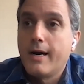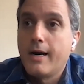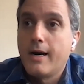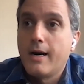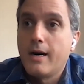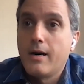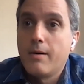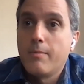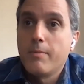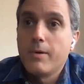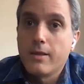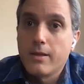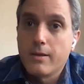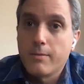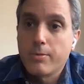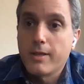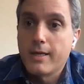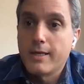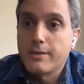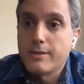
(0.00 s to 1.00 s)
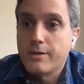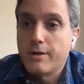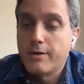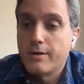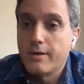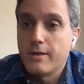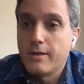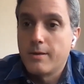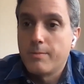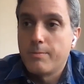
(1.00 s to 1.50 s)
And the plant
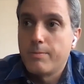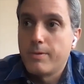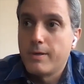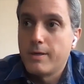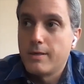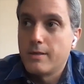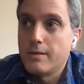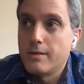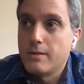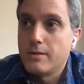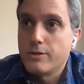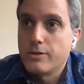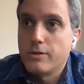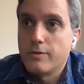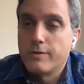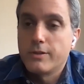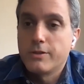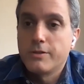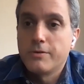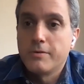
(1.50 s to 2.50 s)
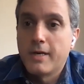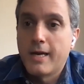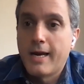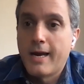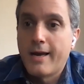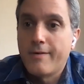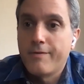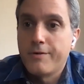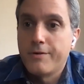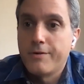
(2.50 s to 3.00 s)
started up just over
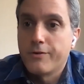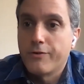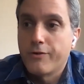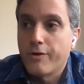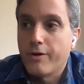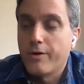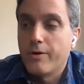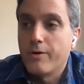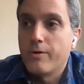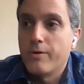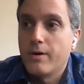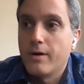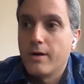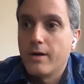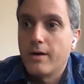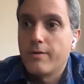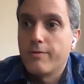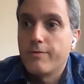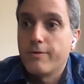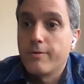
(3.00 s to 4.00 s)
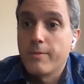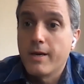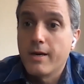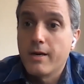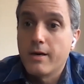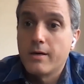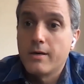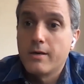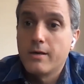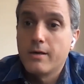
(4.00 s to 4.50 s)
2.5 years ago from
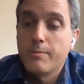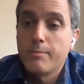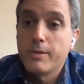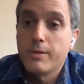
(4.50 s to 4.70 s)
there.